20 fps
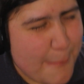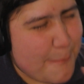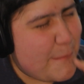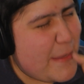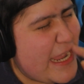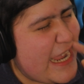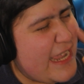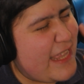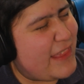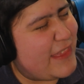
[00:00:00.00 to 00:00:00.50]

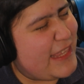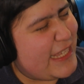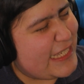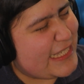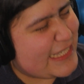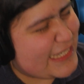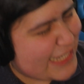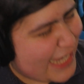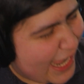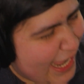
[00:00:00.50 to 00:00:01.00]
Me and
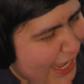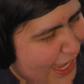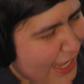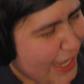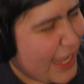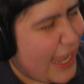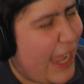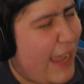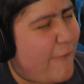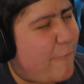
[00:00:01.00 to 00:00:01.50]
this
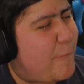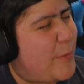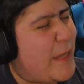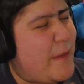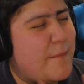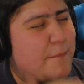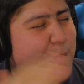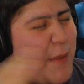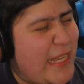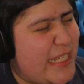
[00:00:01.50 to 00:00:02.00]
guy have
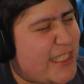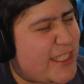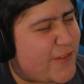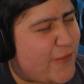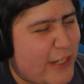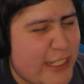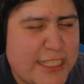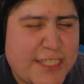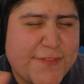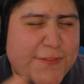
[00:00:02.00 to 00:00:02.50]
been
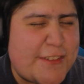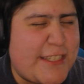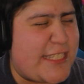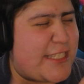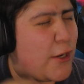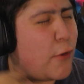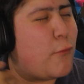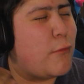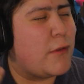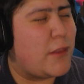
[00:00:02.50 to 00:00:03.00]
best friends for
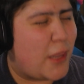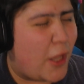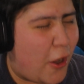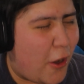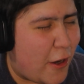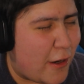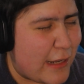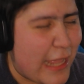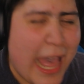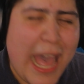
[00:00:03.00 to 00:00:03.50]
so
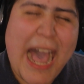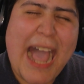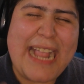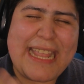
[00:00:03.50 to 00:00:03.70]
long,